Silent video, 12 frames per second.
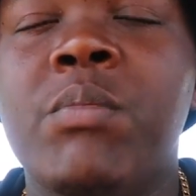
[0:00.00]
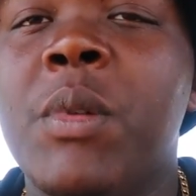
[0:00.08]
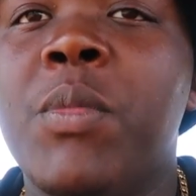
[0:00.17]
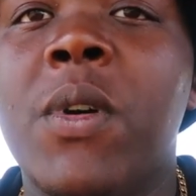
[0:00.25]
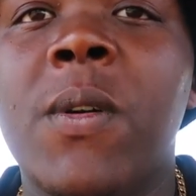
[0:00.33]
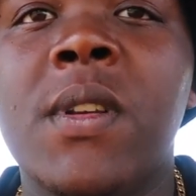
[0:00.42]

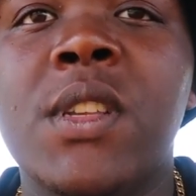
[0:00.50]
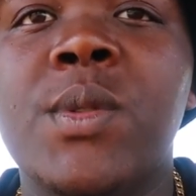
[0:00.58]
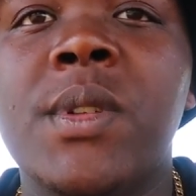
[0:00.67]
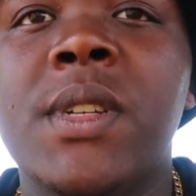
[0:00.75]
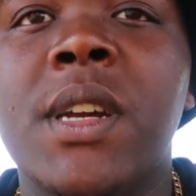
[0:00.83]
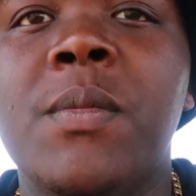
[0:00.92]
People are gonna
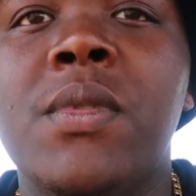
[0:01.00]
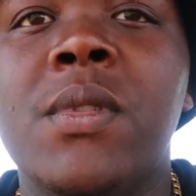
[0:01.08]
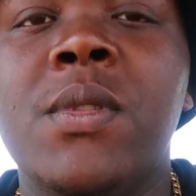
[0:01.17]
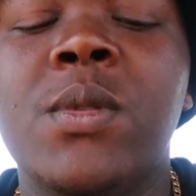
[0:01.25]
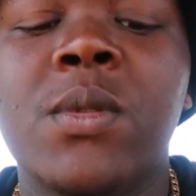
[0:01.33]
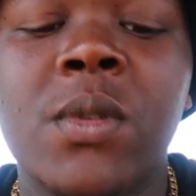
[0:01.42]
switch up
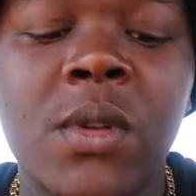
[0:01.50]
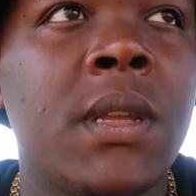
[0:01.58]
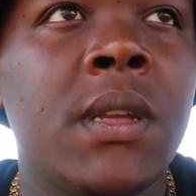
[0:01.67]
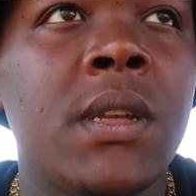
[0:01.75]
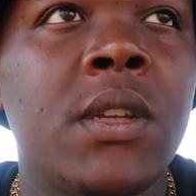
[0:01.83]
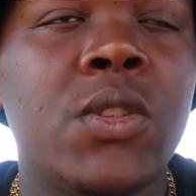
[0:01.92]
on
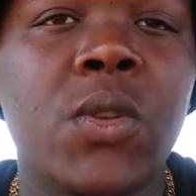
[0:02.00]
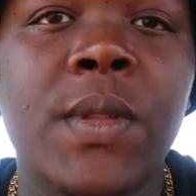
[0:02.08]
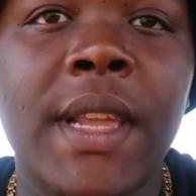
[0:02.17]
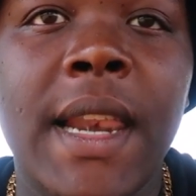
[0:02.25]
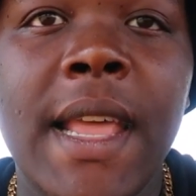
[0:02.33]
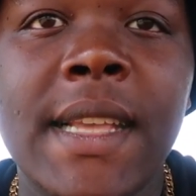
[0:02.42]
you. So
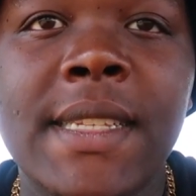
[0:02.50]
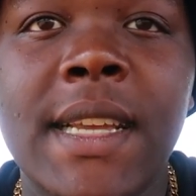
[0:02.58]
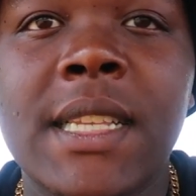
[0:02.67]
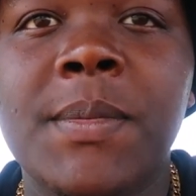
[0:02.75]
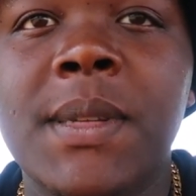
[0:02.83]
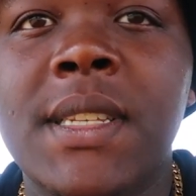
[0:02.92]
the less
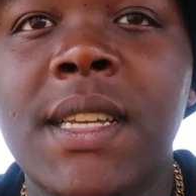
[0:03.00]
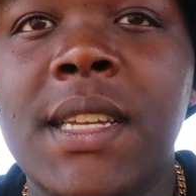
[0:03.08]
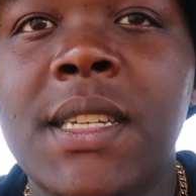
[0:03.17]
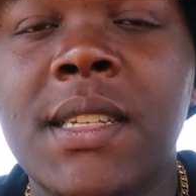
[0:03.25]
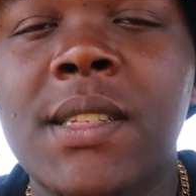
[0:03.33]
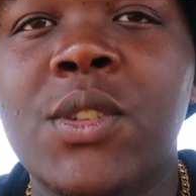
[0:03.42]

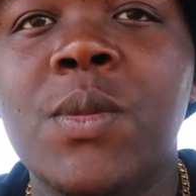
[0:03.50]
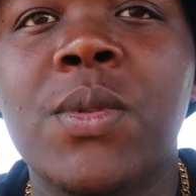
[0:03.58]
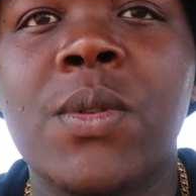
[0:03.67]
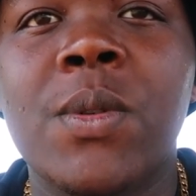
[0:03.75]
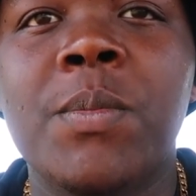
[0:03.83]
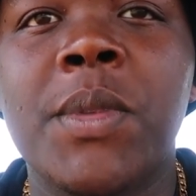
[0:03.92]
expectations you
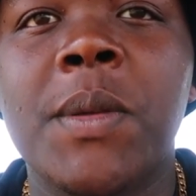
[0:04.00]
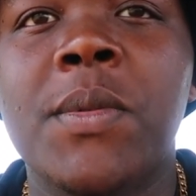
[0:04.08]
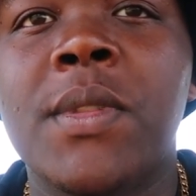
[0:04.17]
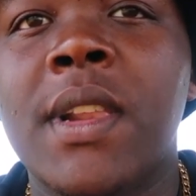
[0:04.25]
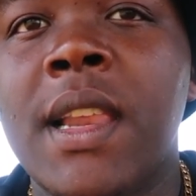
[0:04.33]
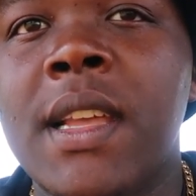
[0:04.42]
put on
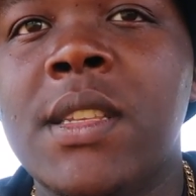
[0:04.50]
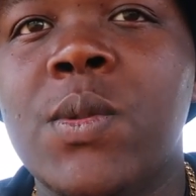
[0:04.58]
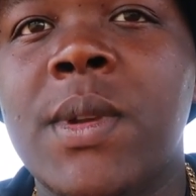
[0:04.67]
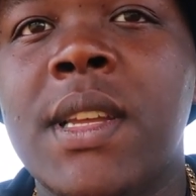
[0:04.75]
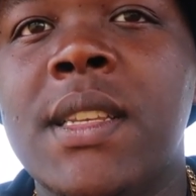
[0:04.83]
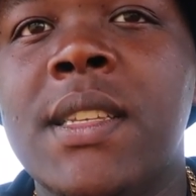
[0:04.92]
people, the less
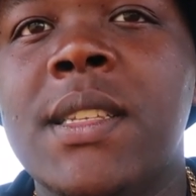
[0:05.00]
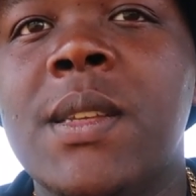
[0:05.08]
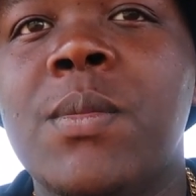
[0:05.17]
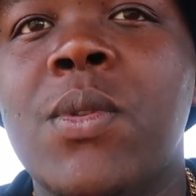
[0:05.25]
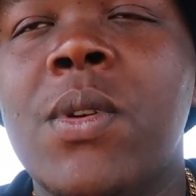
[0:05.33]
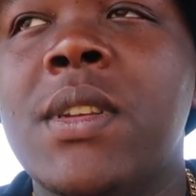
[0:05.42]
you get
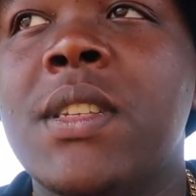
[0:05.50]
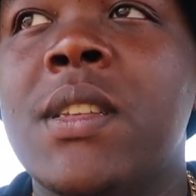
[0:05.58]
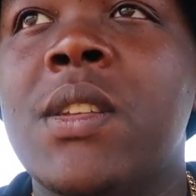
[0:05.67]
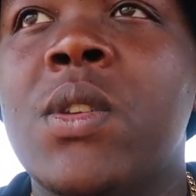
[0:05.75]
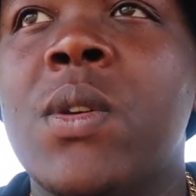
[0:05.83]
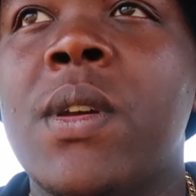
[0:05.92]
disappointed,
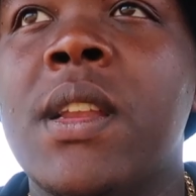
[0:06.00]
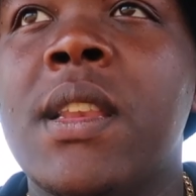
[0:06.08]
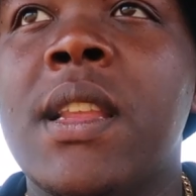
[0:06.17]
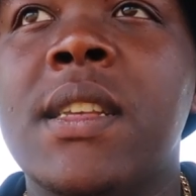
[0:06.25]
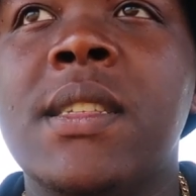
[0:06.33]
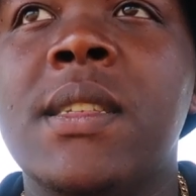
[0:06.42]
you know.
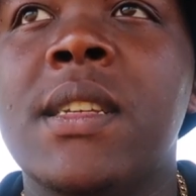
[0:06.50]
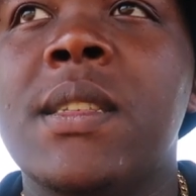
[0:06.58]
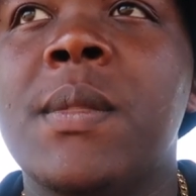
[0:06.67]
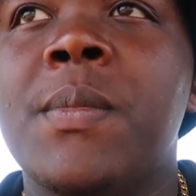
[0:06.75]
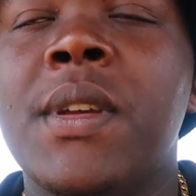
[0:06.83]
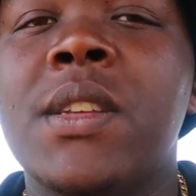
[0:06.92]
And that's
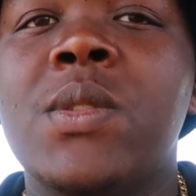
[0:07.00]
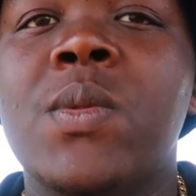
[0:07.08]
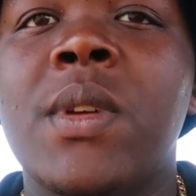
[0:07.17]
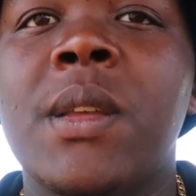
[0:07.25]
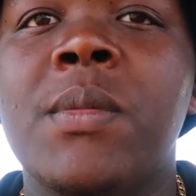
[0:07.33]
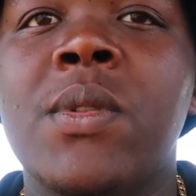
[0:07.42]
just the best
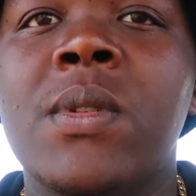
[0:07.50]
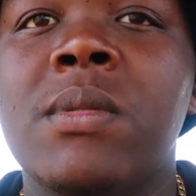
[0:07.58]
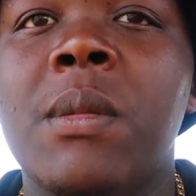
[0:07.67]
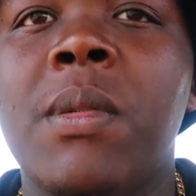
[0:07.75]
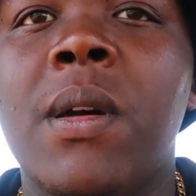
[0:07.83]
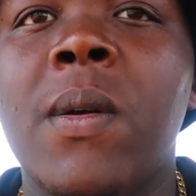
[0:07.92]
way, because
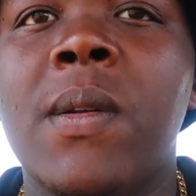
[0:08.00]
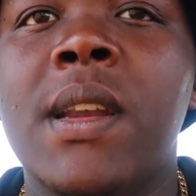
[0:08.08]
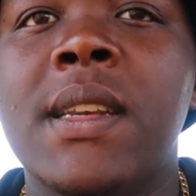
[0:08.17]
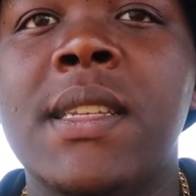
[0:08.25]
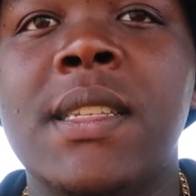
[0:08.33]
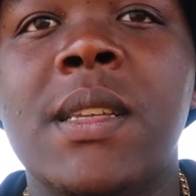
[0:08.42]
people are
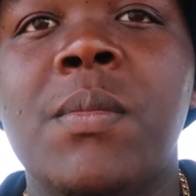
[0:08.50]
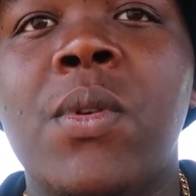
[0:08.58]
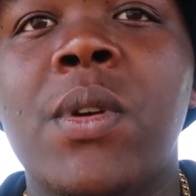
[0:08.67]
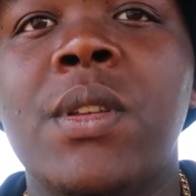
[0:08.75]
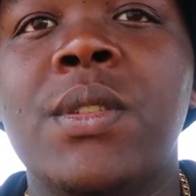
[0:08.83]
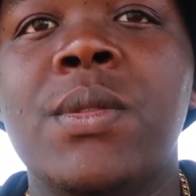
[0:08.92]
gonna
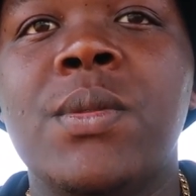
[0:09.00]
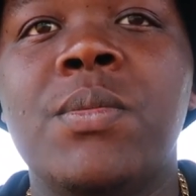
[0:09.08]
disappoint you.